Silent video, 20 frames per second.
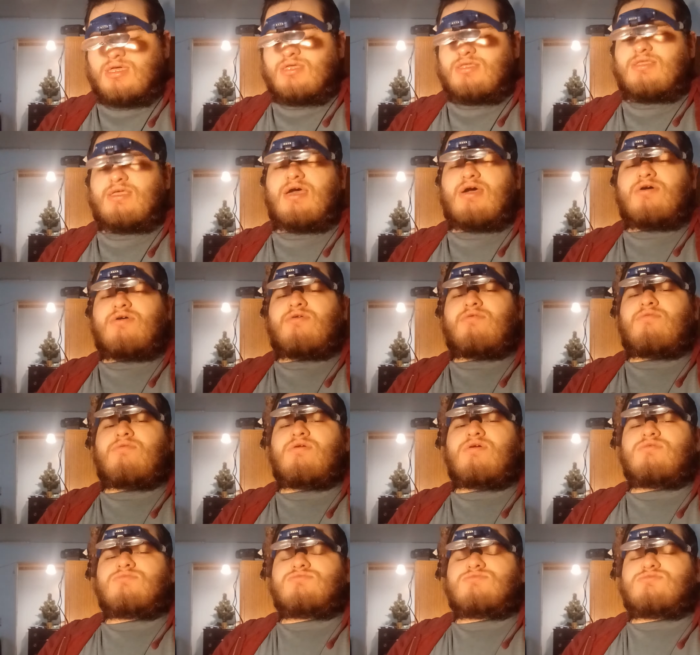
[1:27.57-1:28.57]
Now,
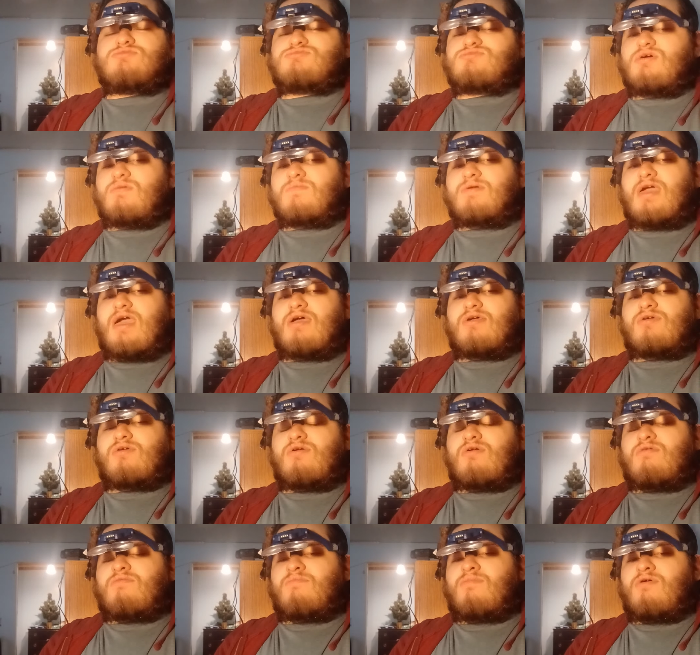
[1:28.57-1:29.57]
the
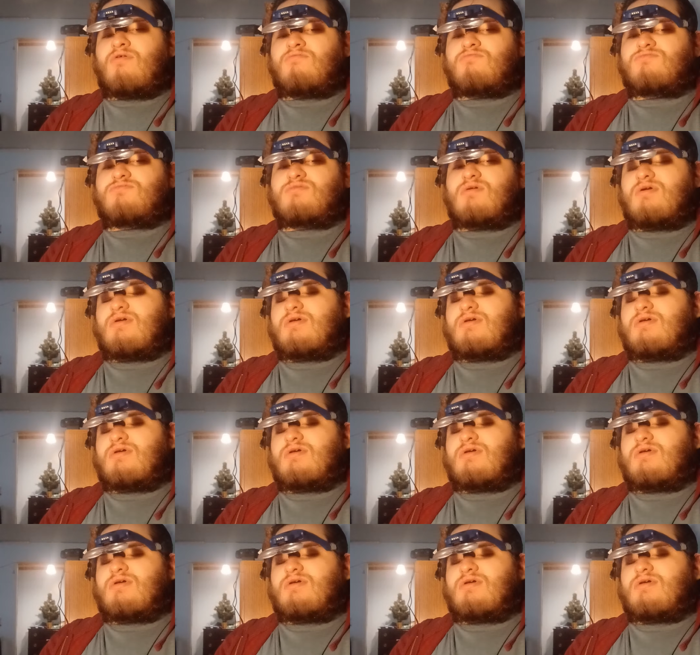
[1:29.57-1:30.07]
subcategory of both